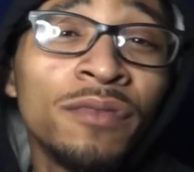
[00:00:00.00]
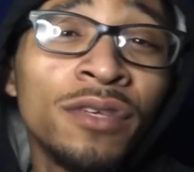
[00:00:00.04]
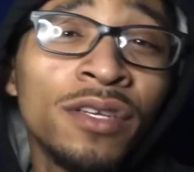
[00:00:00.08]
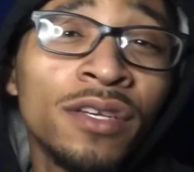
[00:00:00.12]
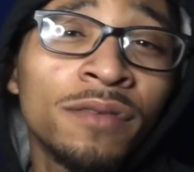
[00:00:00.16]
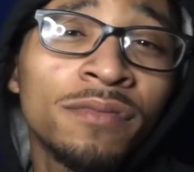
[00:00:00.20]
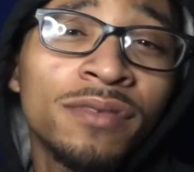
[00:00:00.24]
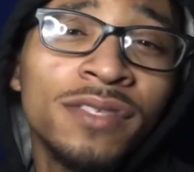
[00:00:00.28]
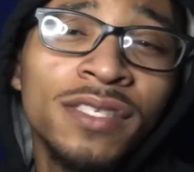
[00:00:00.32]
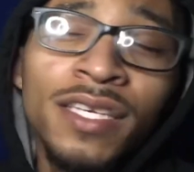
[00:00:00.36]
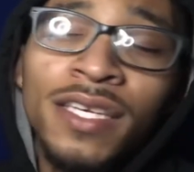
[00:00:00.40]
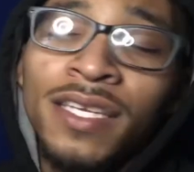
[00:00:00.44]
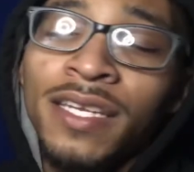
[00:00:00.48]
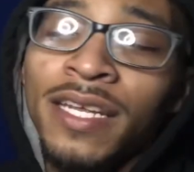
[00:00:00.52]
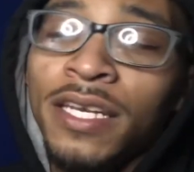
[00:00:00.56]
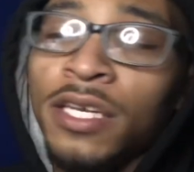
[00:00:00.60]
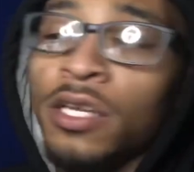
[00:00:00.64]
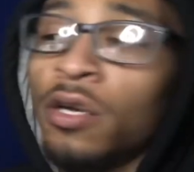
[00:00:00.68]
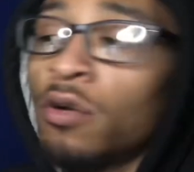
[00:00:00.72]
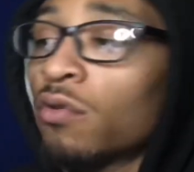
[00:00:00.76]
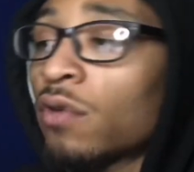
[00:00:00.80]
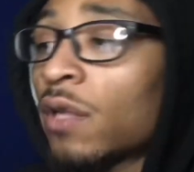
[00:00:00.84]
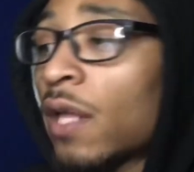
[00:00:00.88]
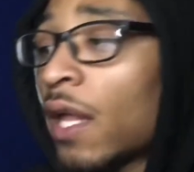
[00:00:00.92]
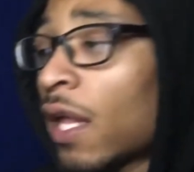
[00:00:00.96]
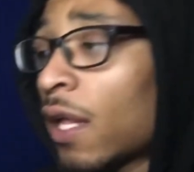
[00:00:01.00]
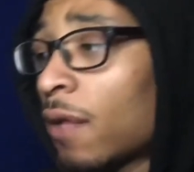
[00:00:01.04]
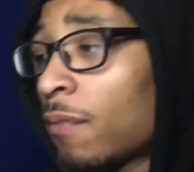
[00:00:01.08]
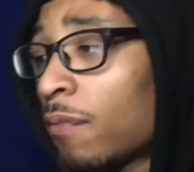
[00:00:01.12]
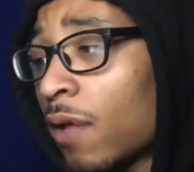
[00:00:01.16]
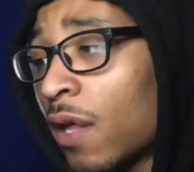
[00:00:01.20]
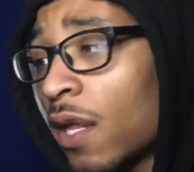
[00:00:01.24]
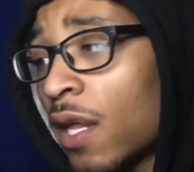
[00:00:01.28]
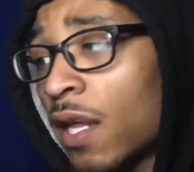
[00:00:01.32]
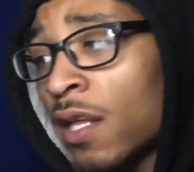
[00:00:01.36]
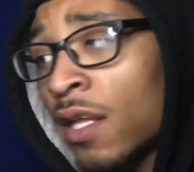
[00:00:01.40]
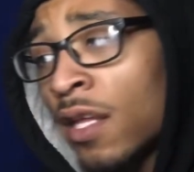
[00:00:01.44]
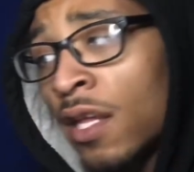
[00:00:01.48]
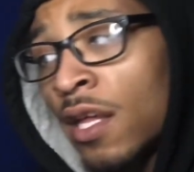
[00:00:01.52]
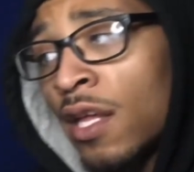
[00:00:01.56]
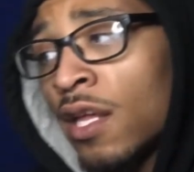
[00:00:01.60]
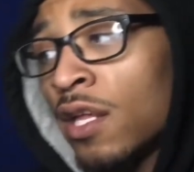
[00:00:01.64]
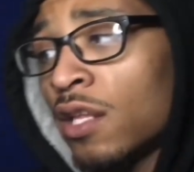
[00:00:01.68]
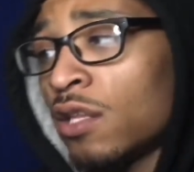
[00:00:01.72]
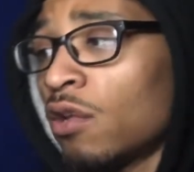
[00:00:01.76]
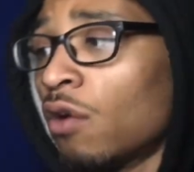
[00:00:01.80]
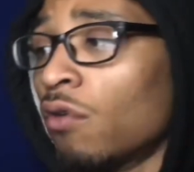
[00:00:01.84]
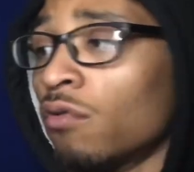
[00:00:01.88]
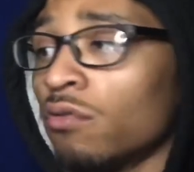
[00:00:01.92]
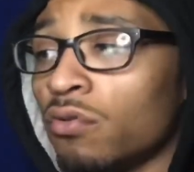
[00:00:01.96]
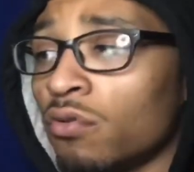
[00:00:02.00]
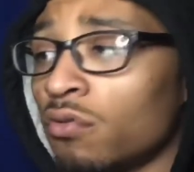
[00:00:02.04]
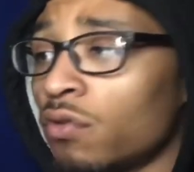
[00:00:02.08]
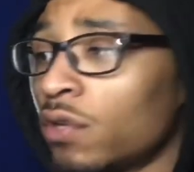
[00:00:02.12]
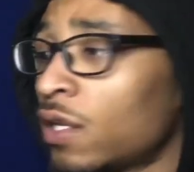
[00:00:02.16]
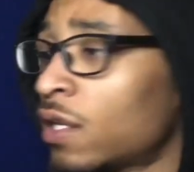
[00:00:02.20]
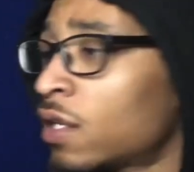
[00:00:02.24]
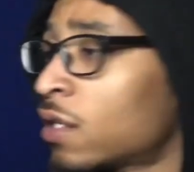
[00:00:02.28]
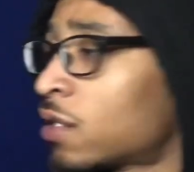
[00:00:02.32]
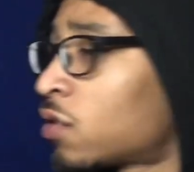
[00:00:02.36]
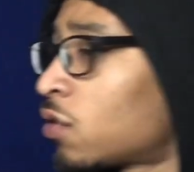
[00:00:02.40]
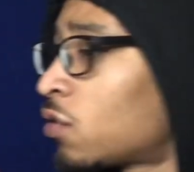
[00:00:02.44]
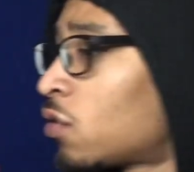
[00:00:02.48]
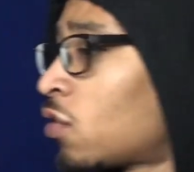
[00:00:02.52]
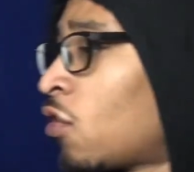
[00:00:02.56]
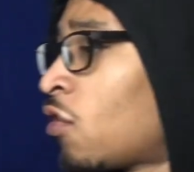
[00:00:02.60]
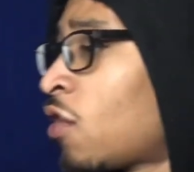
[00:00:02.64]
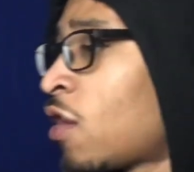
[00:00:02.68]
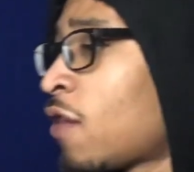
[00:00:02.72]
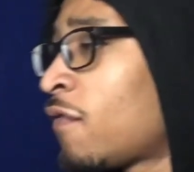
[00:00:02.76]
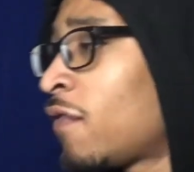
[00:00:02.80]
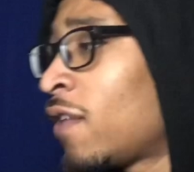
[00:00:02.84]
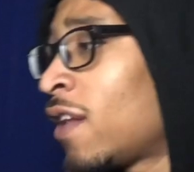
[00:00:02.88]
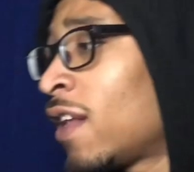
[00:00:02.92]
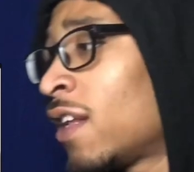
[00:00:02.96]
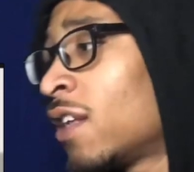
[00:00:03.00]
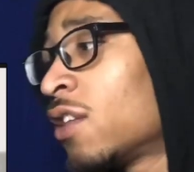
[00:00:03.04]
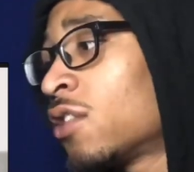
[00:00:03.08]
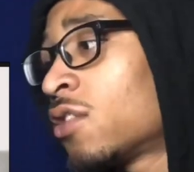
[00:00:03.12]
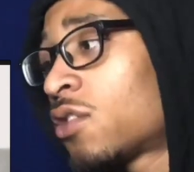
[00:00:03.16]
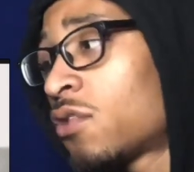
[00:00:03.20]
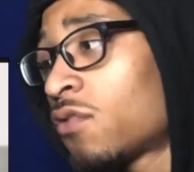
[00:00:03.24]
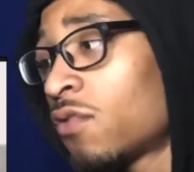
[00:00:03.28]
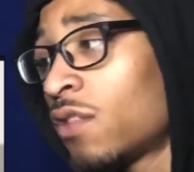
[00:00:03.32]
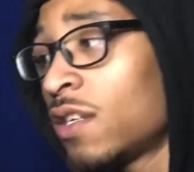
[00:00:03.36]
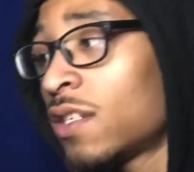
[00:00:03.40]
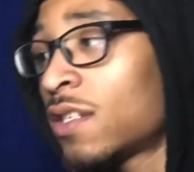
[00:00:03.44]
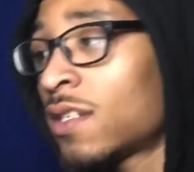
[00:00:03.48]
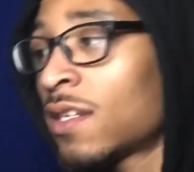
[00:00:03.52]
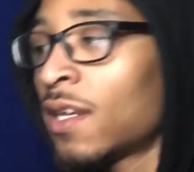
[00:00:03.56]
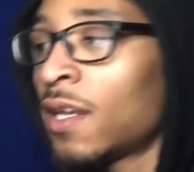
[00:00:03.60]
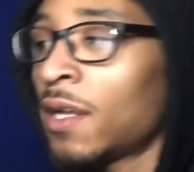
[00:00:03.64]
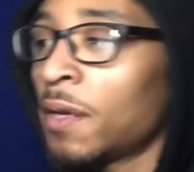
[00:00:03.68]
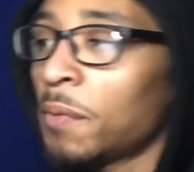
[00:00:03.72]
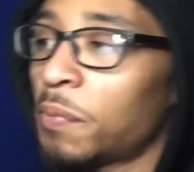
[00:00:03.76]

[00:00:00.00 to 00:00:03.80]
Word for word: You know what I'm saying? That don't gang bang don't do this or don't even in the streets.